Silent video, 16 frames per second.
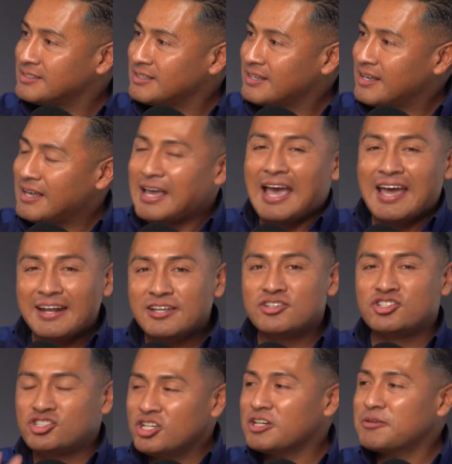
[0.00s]
Mm-hmm. And it
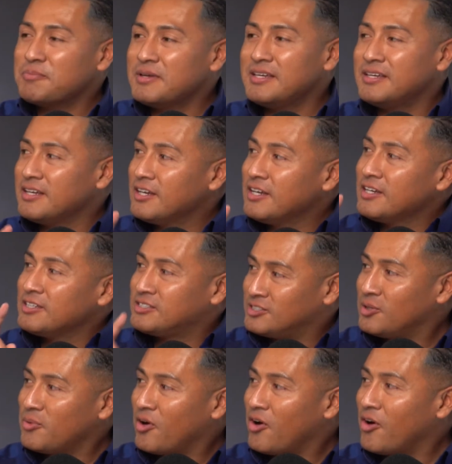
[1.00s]
shook me
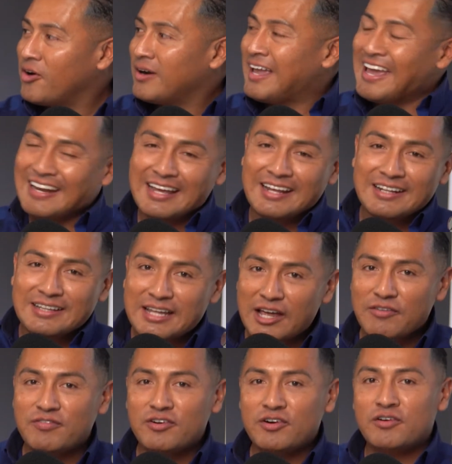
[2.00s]
so hard. And I
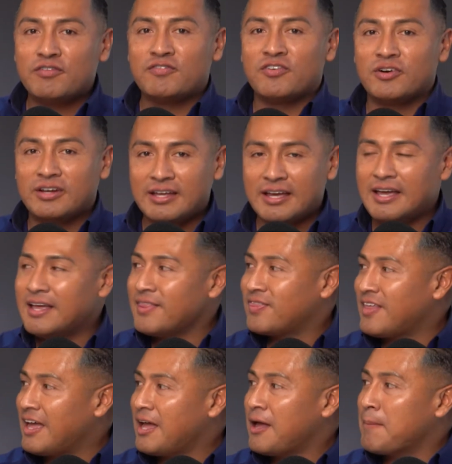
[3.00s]
never forget
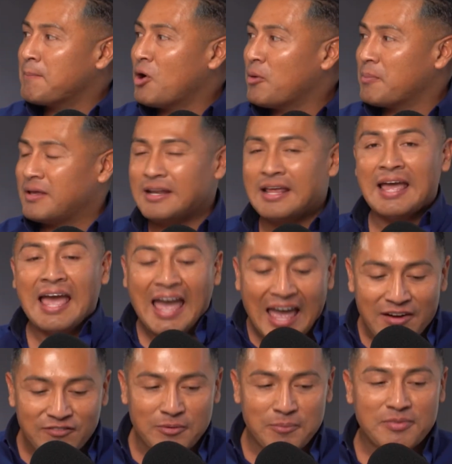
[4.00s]
that moment.
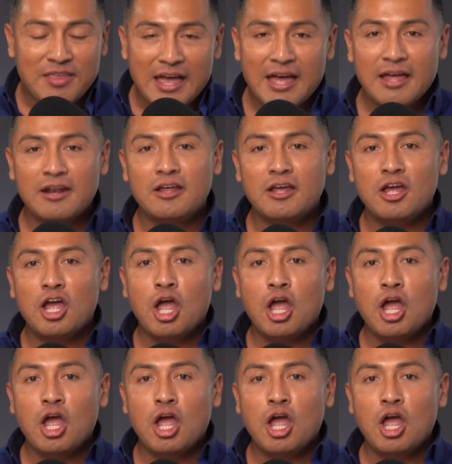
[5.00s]
And from that,